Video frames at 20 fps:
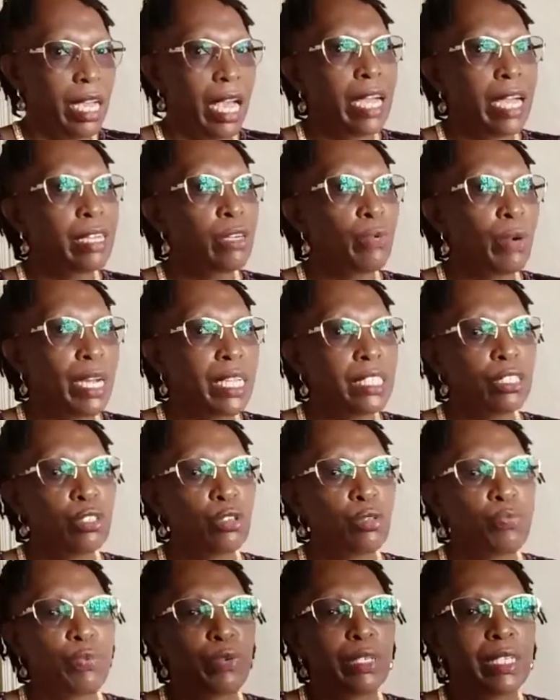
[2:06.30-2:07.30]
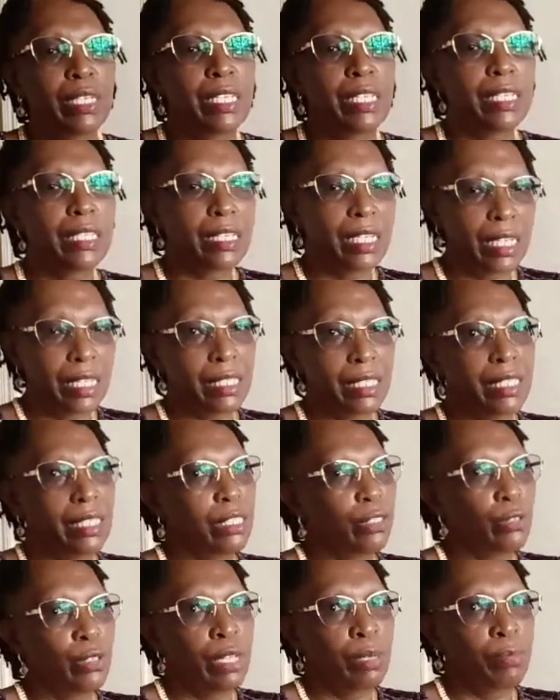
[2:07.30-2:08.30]
And once you put these things into
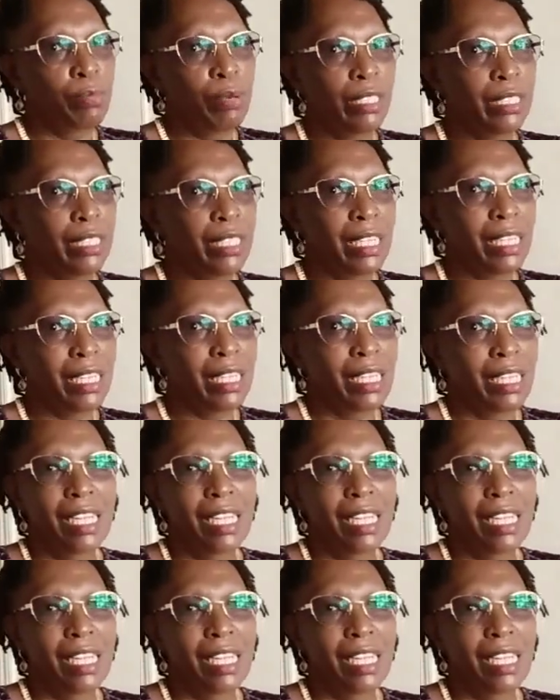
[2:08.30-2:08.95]
the body